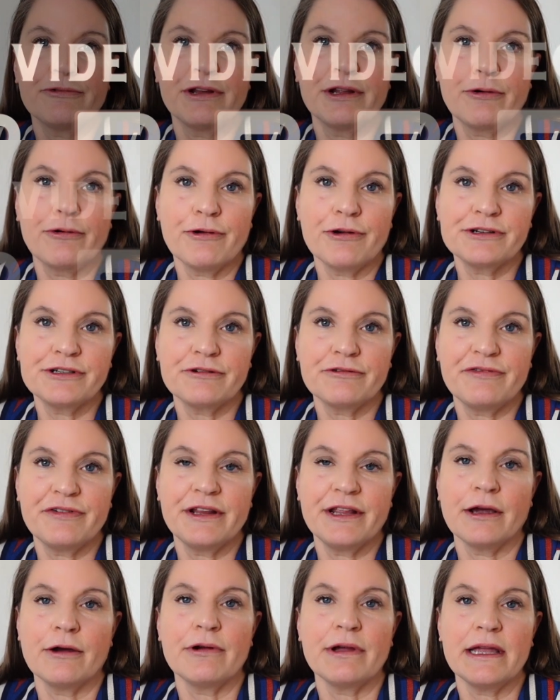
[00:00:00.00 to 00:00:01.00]
record your
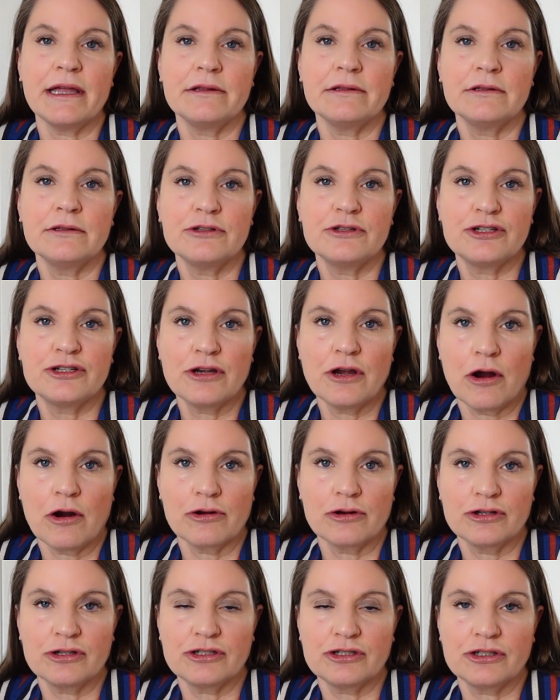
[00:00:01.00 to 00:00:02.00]
video in
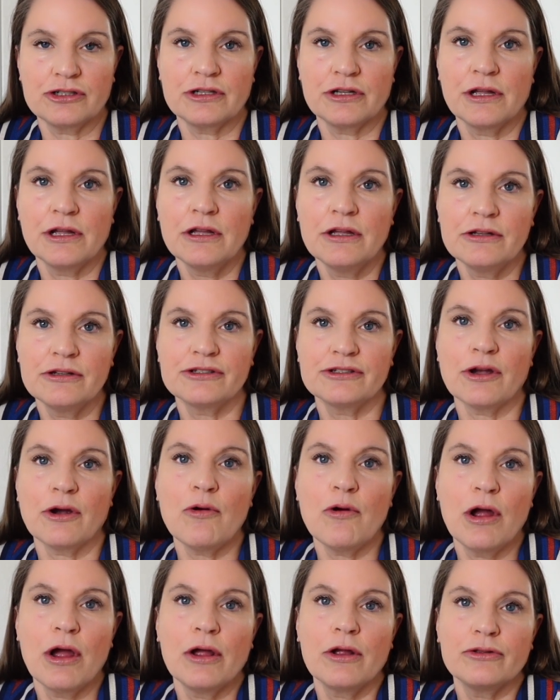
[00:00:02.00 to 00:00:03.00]
chunks.
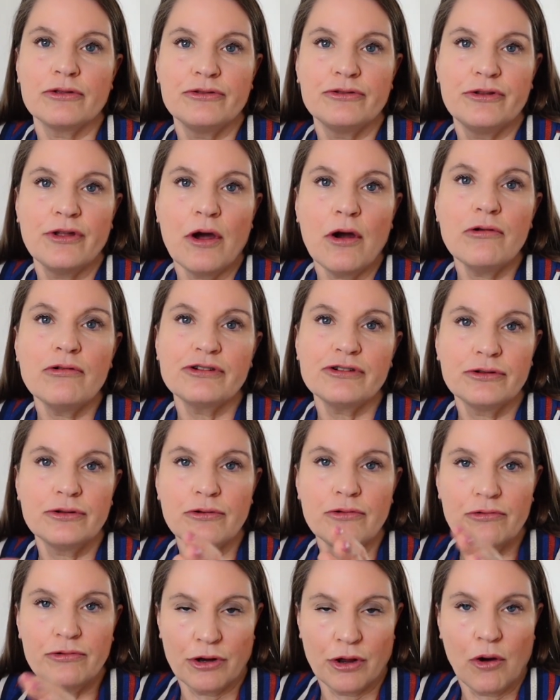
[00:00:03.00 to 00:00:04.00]
So don't
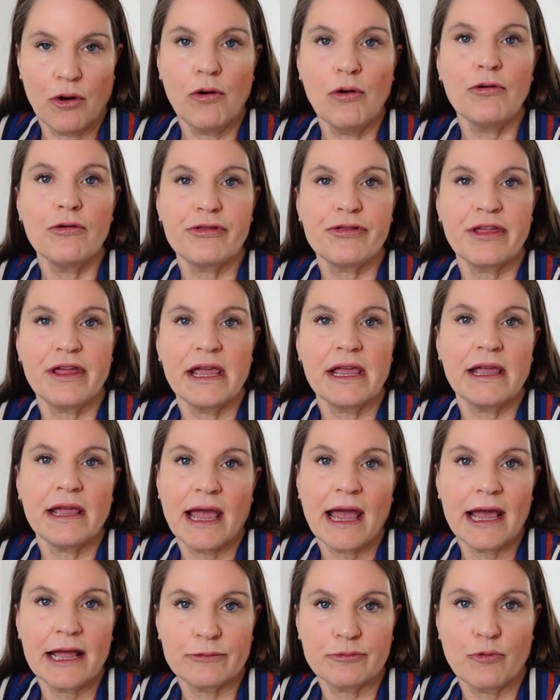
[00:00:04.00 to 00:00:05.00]
do the whole thing
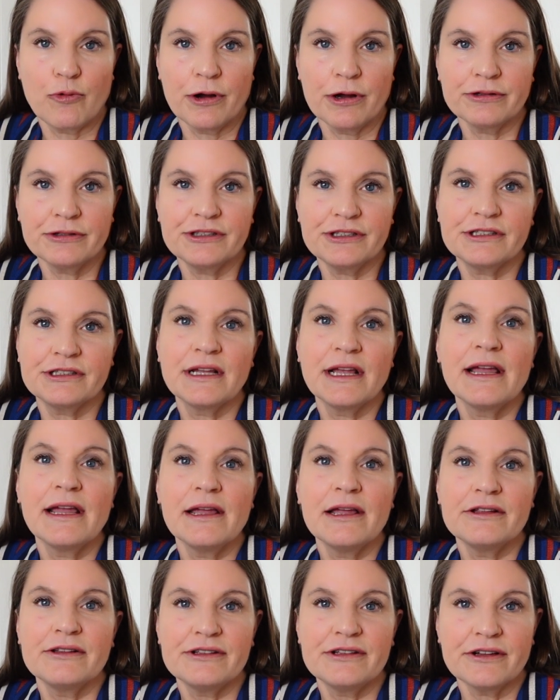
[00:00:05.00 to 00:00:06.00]
at once.
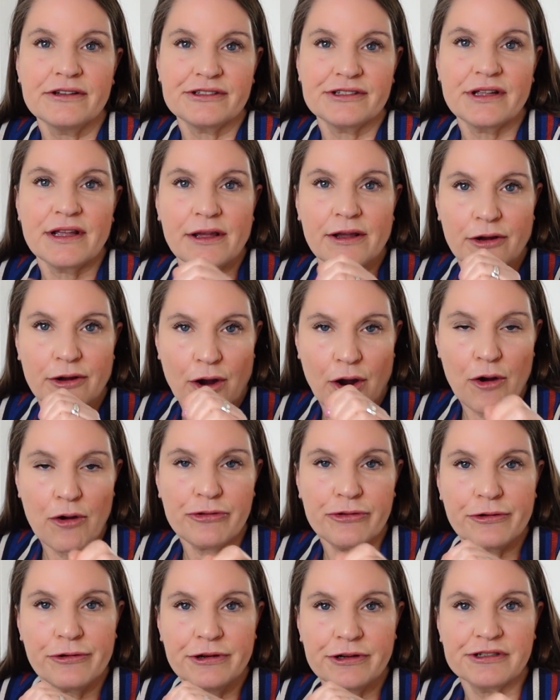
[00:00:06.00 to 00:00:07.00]
Just go
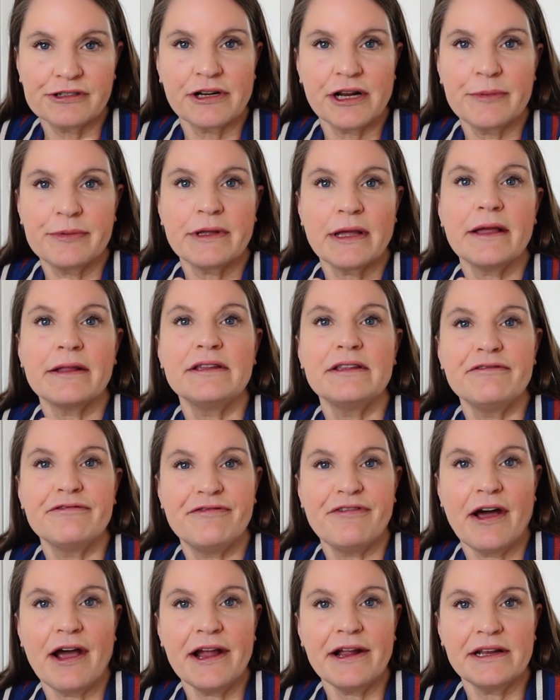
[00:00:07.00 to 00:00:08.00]
through your script and
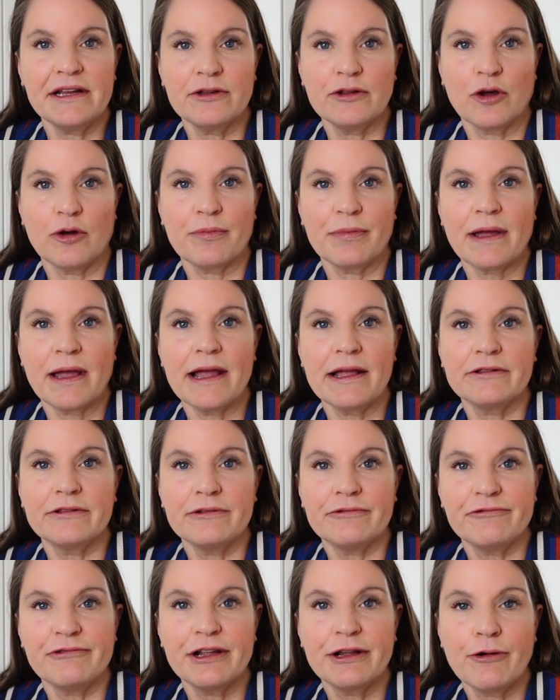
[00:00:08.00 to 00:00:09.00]
divide it up and
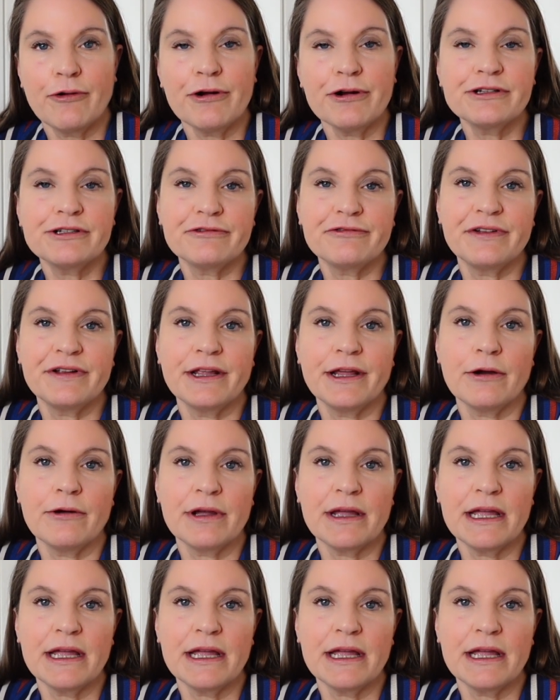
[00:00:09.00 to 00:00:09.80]
record your video